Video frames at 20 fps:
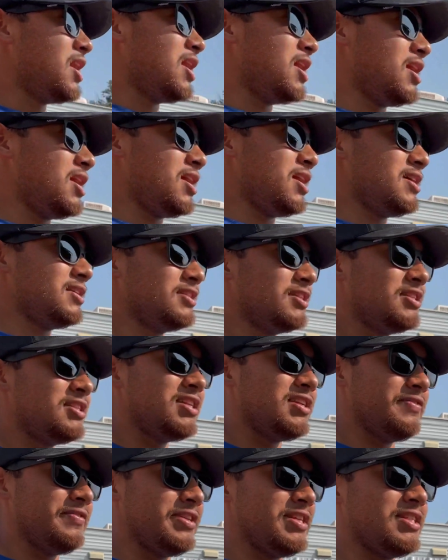uh, as a
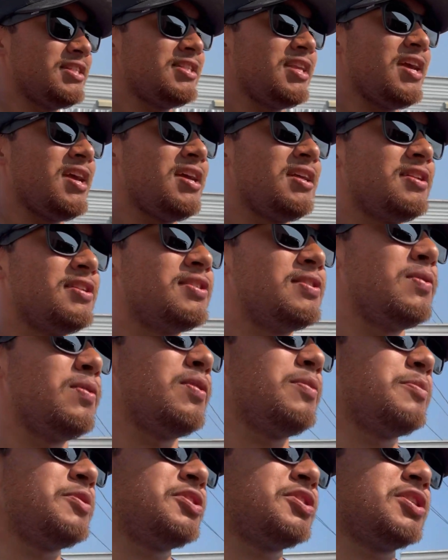TV stand, a
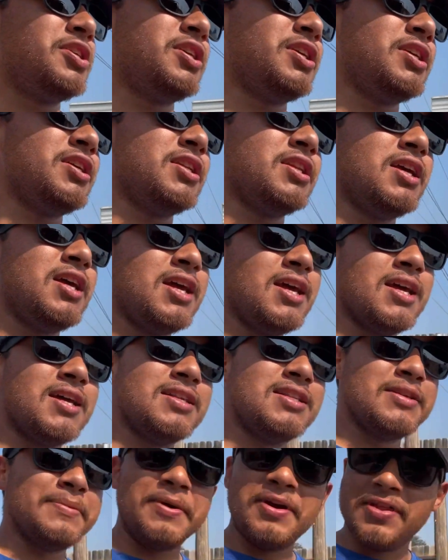sewing machine, and
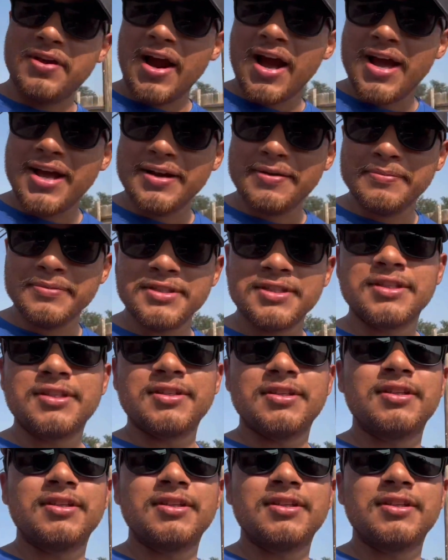some other items.